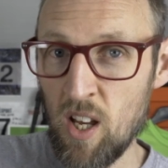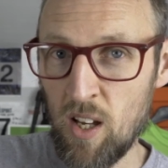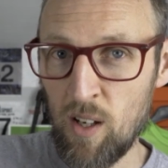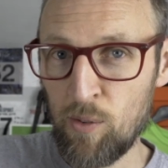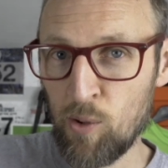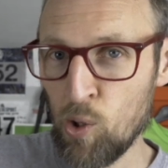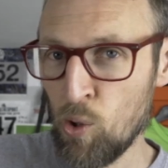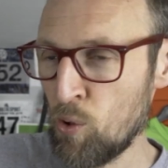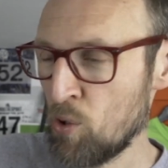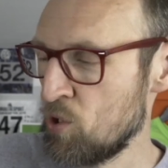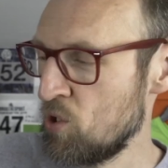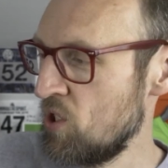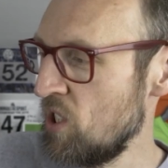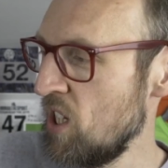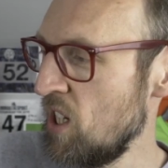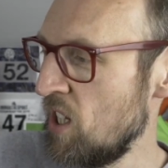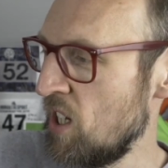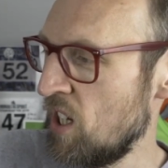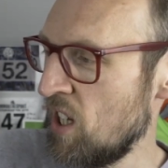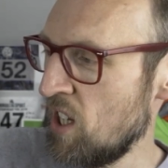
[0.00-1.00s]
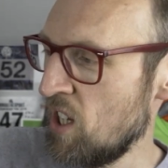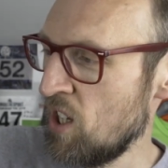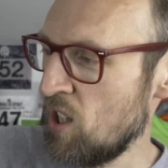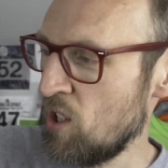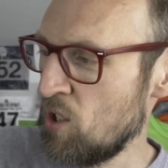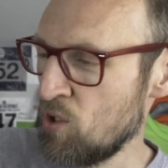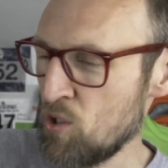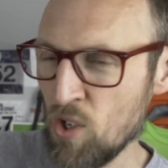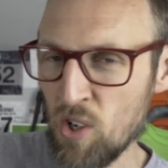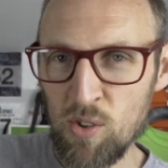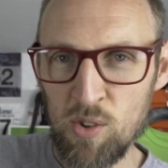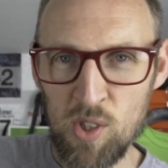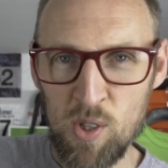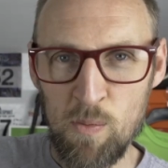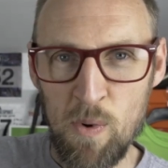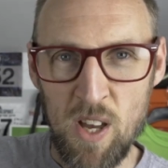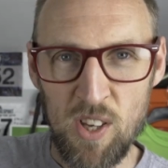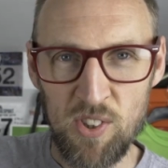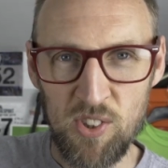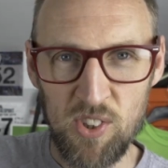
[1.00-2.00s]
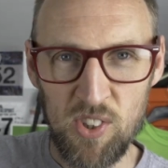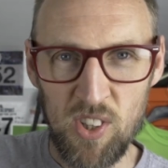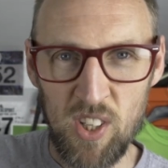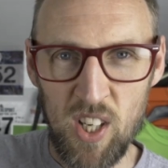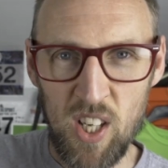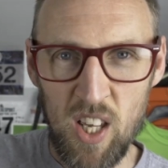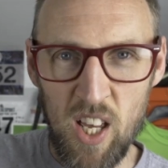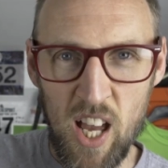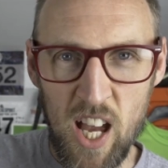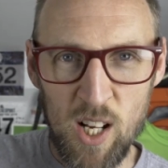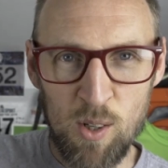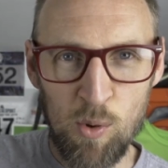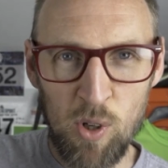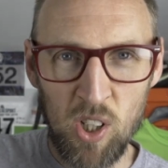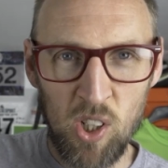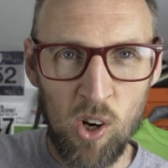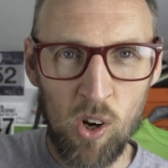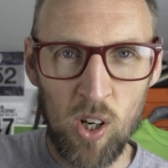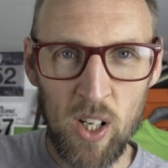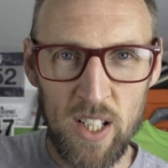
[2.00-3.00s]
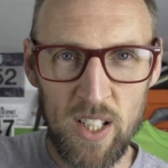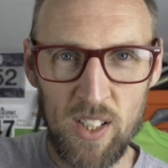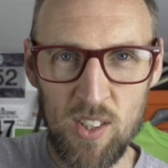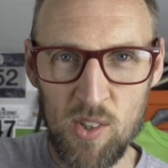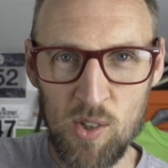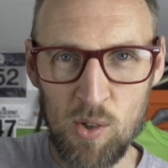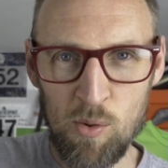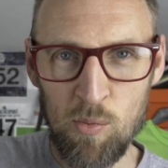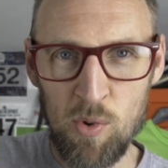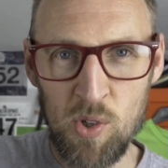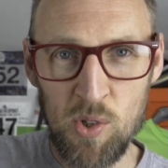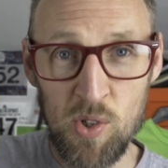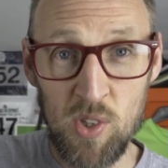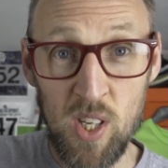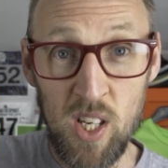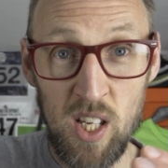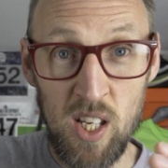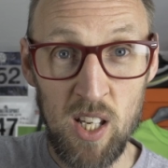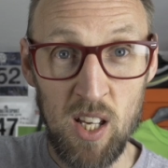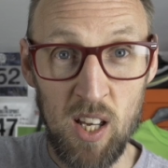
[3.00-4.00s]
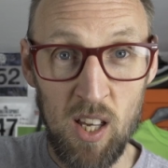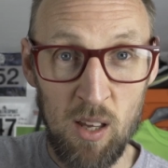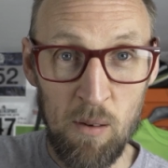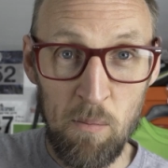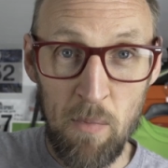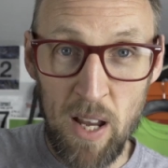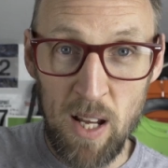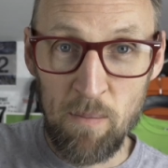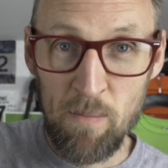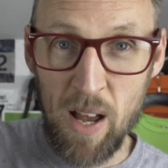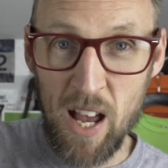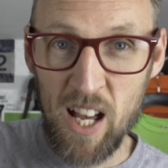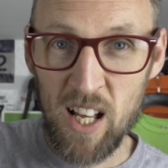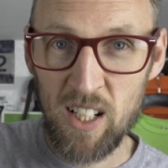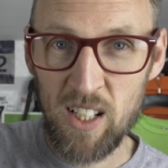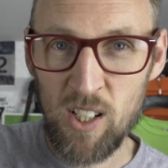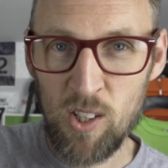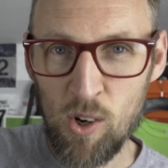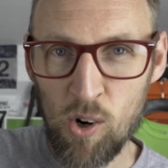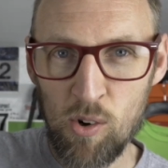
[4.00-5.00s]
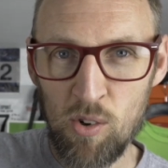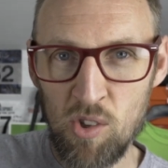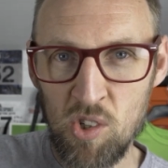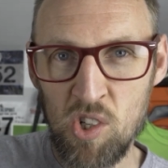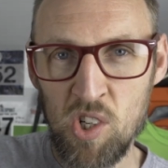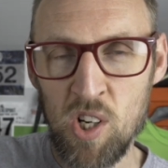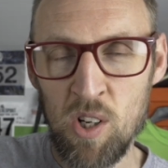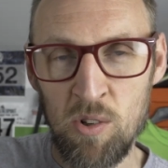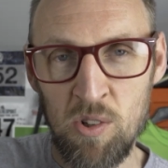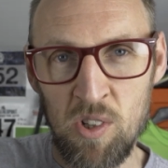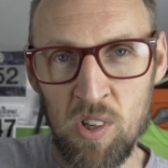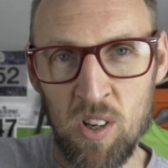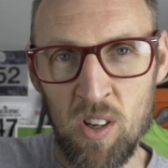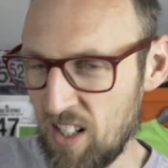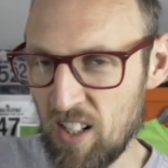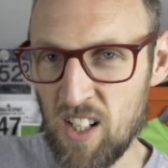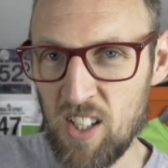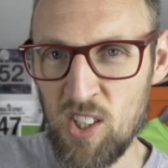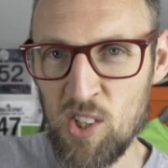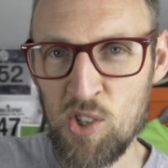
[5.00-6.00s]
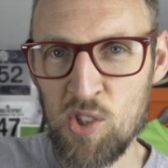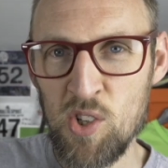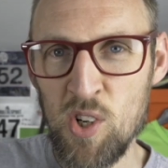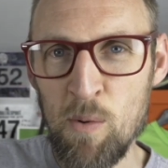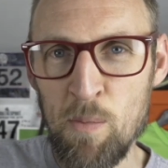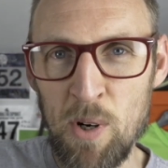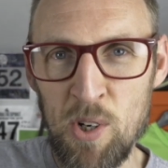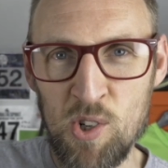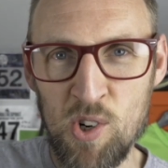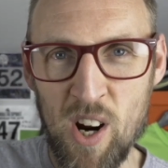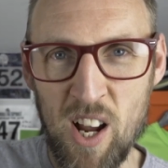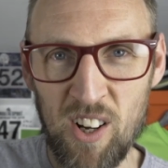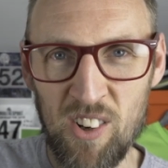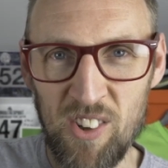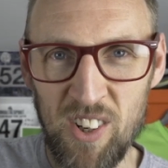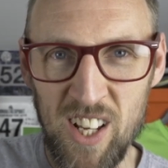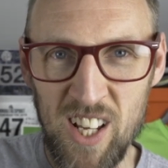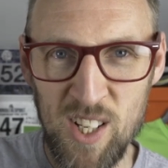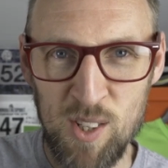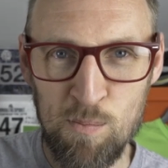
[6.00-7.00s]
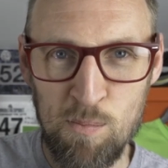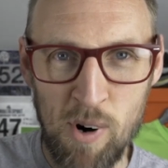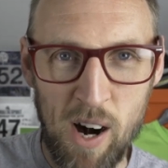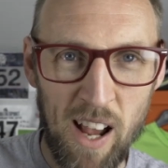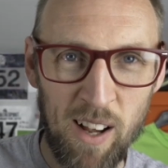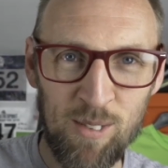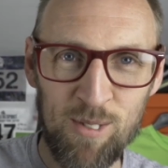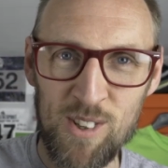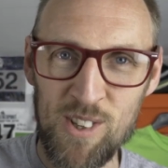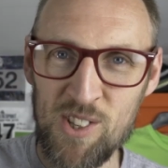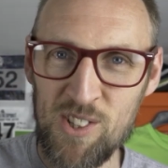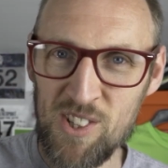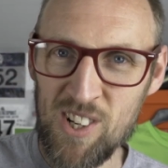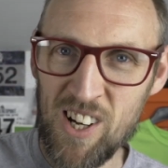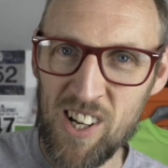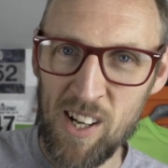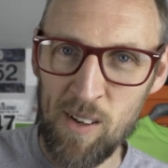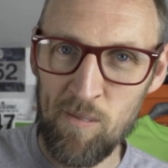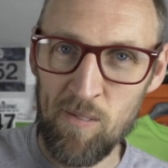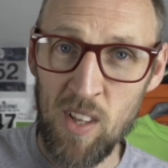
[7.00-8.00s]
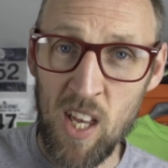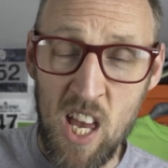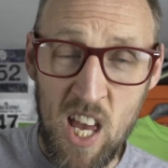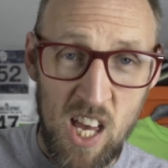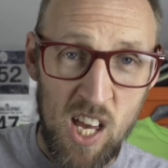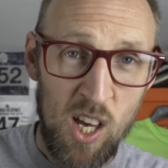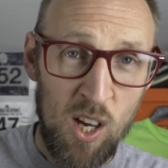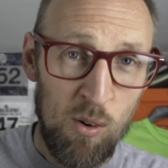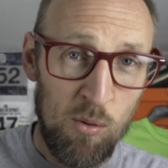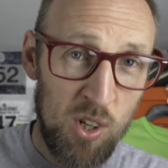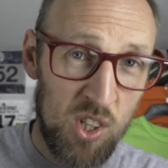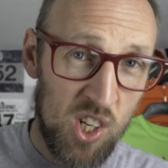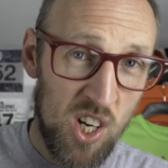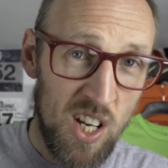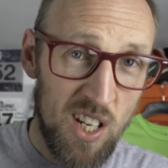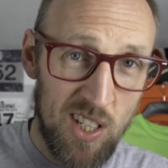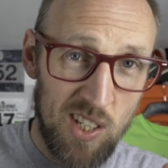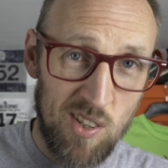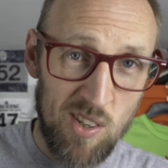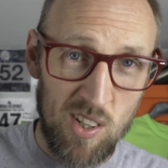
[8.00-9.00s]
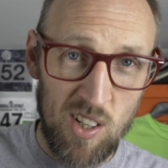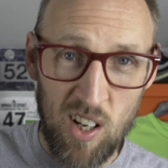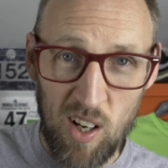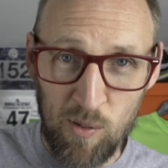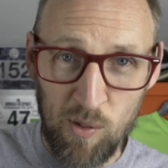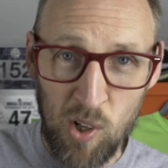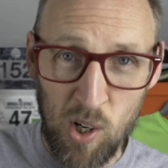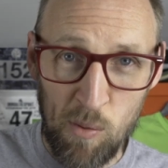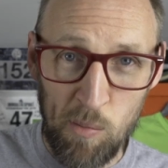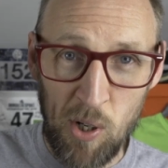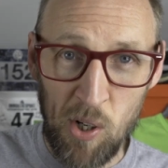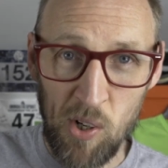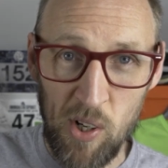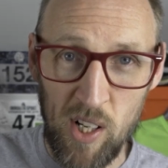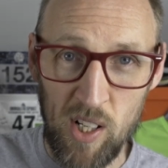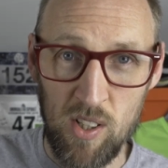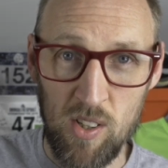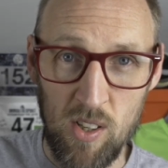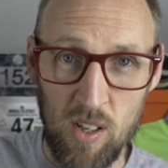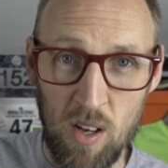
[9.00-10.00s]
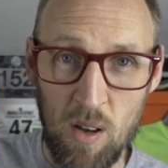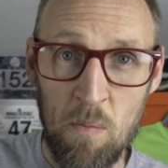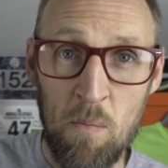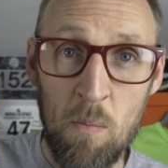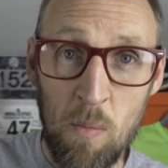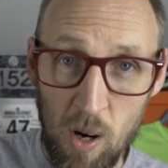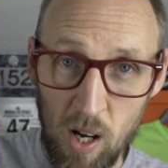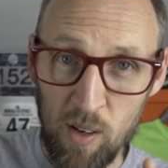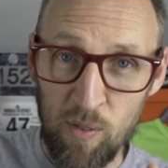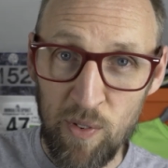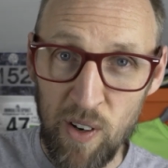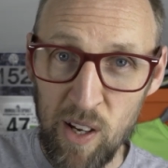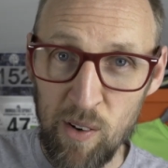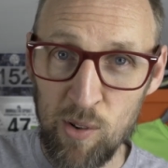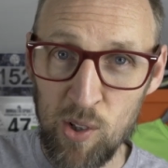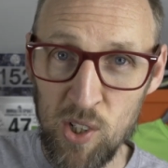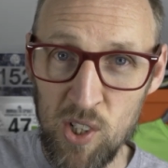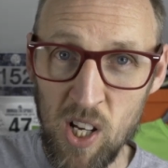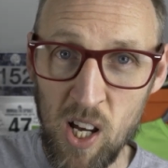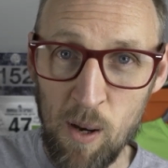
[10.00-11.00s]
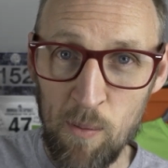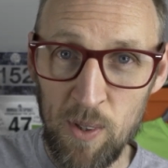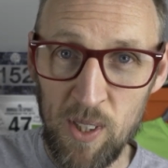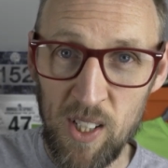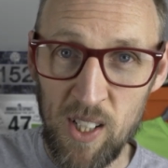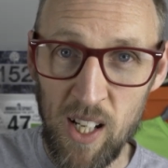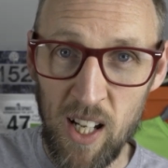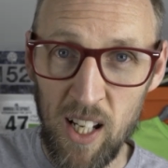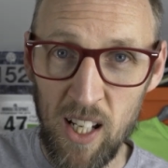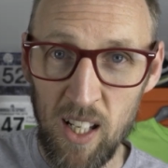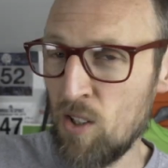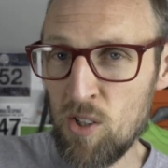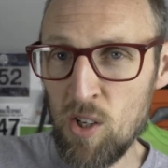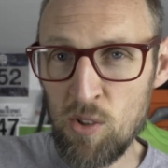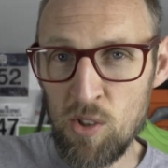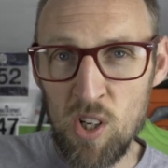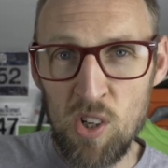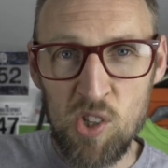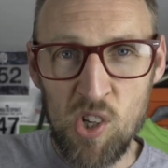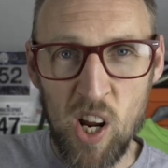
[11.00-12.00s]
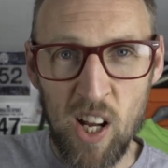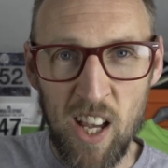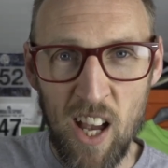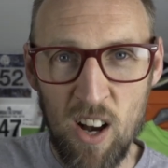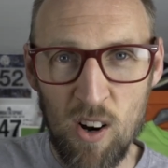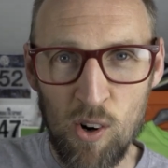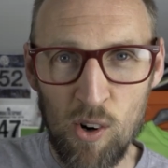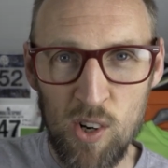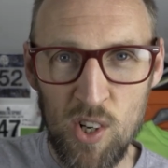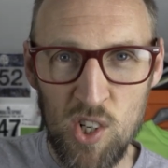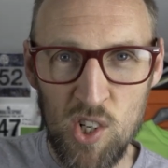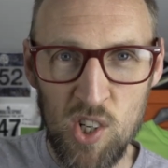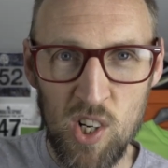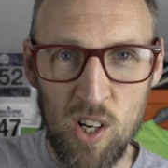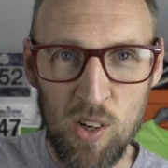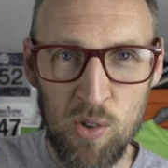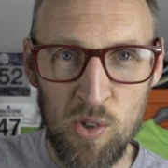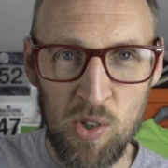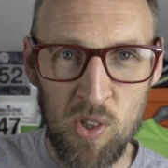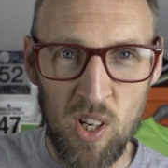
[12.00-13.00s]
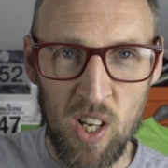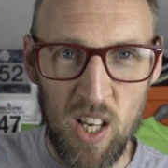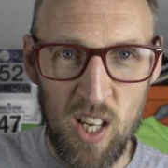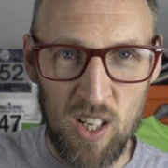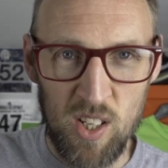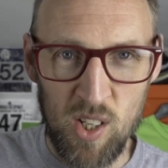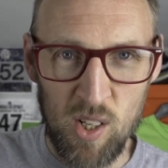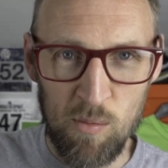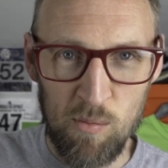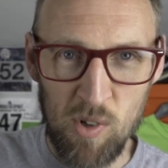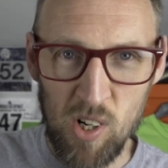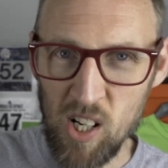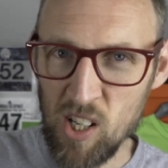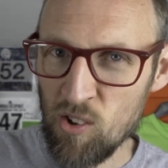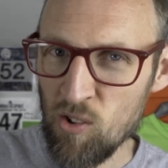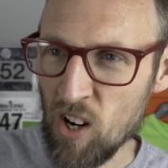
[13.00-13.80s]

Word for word: Of course, the songsmith Edwyn Collins was the main man in Orange Juice. Another super track on here is Breakfast Time, which is, I've got to be honest, my favourite time of the day. So do check out Orange Juice. Some really